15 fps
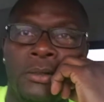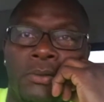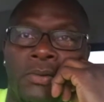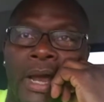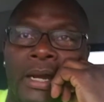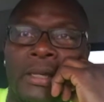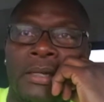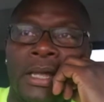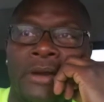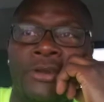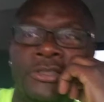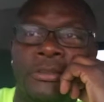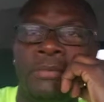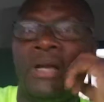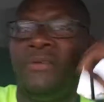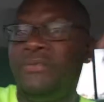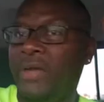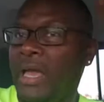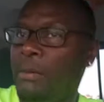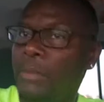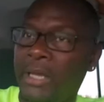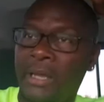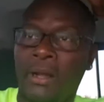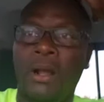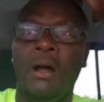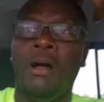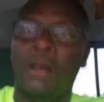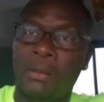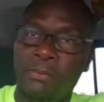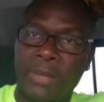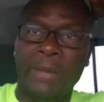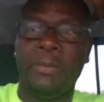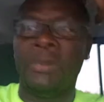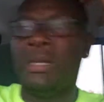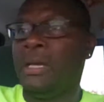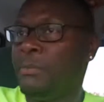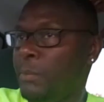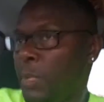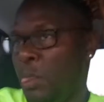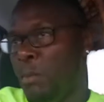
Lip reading: writing letters to my family and calling people up